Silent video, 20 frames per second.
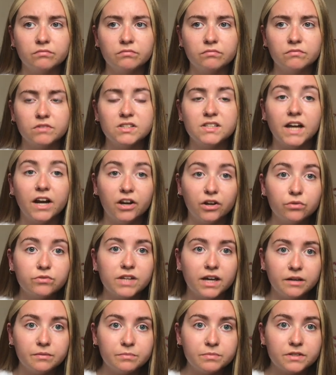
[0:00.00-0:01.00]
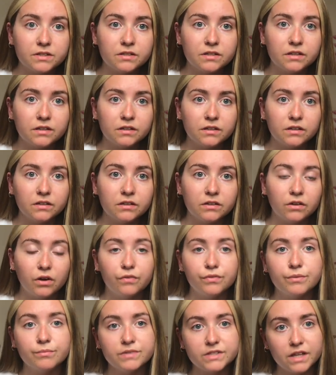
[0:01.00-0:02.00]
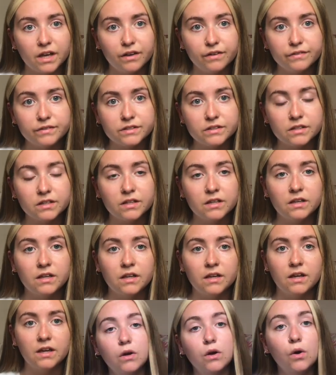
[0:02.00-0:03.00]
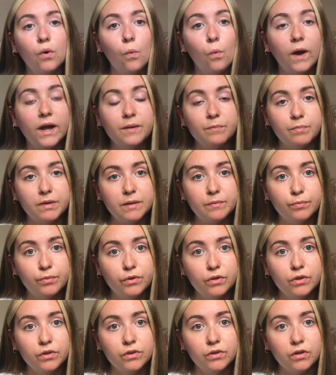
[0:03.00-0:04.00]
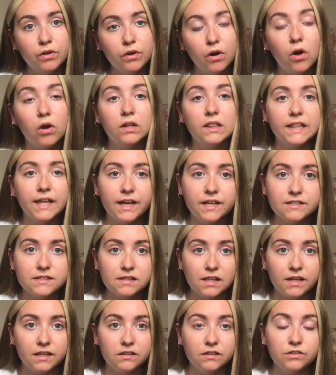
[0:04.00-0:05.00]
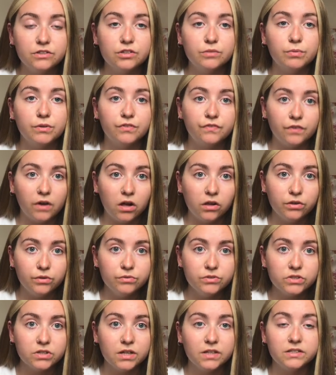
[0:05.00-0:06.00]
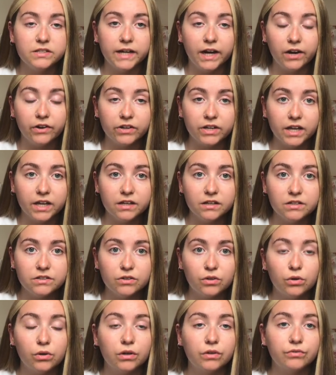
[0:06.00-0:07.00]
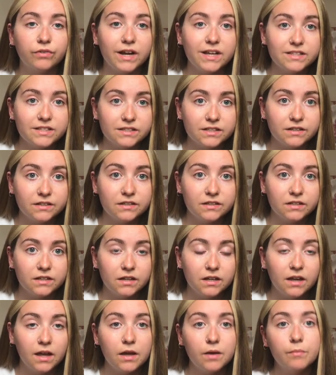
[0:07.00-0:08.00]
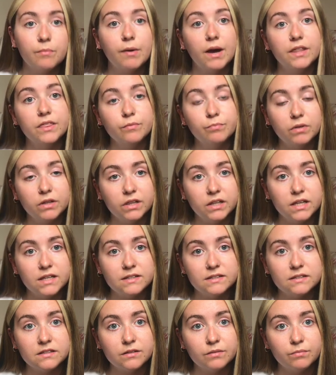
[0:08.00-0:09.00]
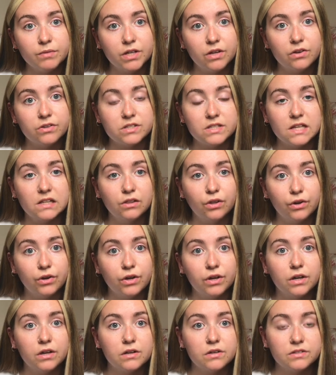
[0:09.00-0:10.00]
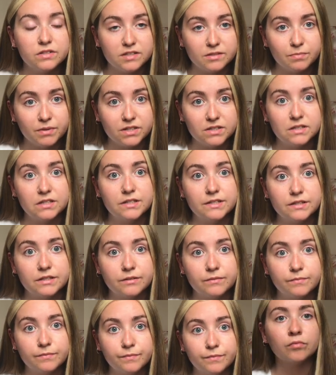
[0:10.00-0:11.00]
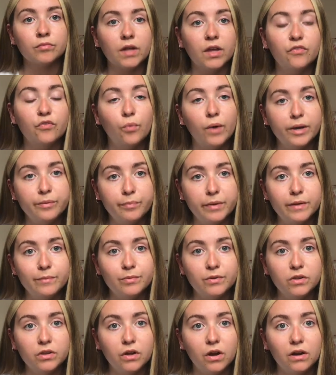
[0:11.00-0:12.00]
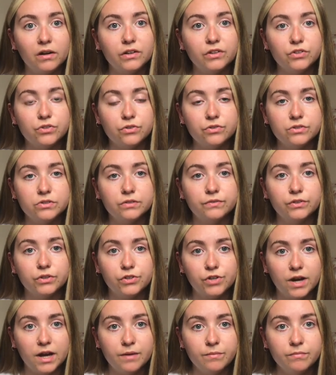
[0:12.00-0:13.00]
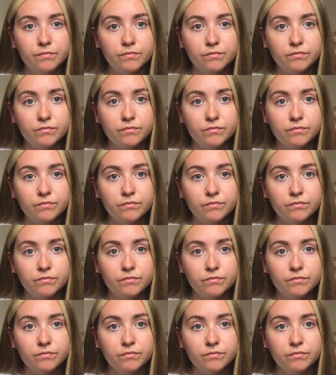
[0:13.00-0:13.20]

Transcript: stereotypes of themselves. White people are less likely to be followed, interrogated, or arrested by the police because they look suspicious. If white people are accused of a crime,